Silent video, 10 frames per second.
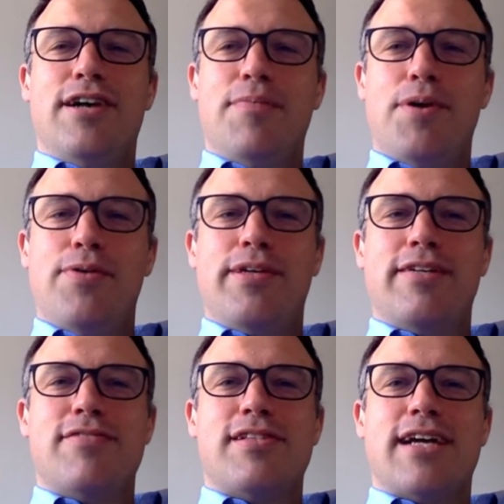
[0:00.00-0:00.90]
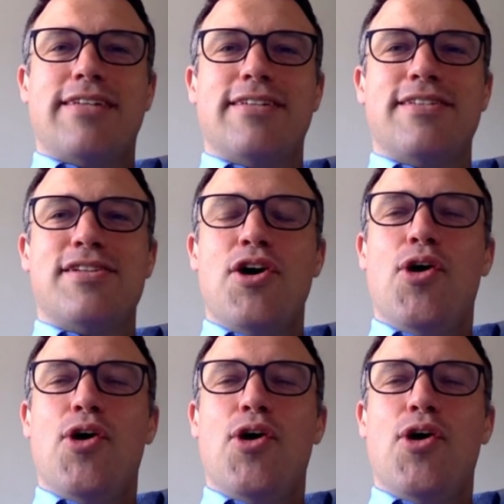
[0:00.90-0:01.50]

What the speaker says: upholding of standards